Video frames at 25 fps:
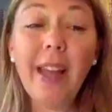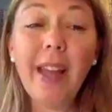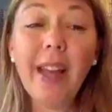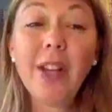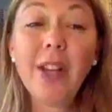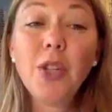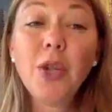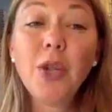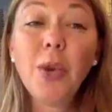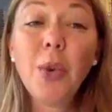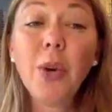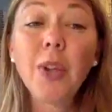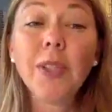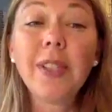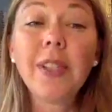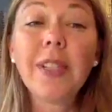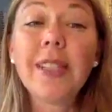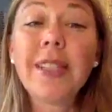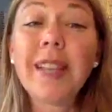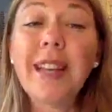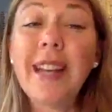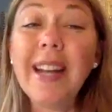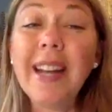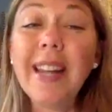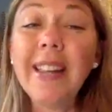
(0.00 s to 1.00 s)
towards
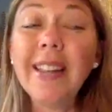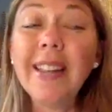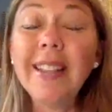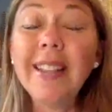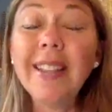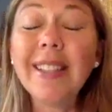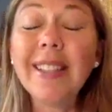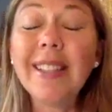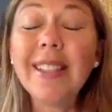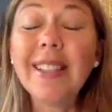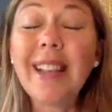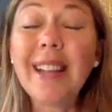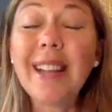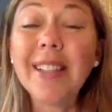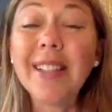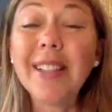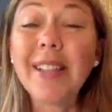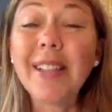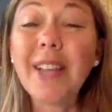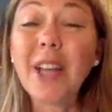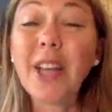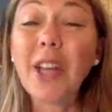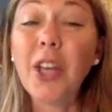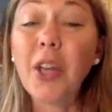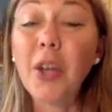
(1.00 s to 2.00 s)
attaining the success
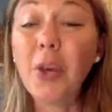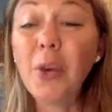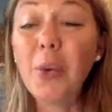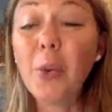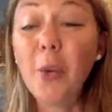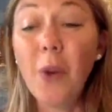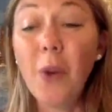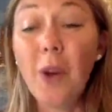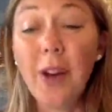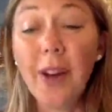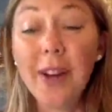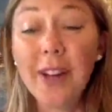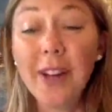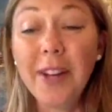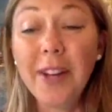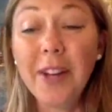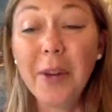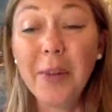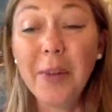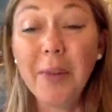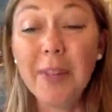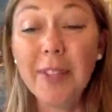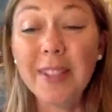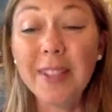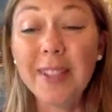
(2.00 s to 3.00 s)
that you want in
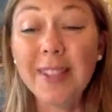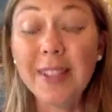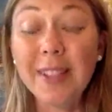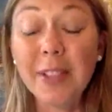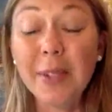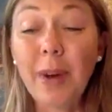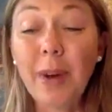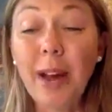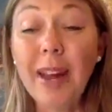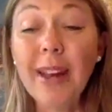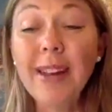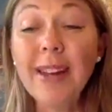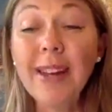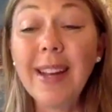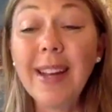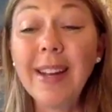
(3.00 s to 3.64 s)
your business, right?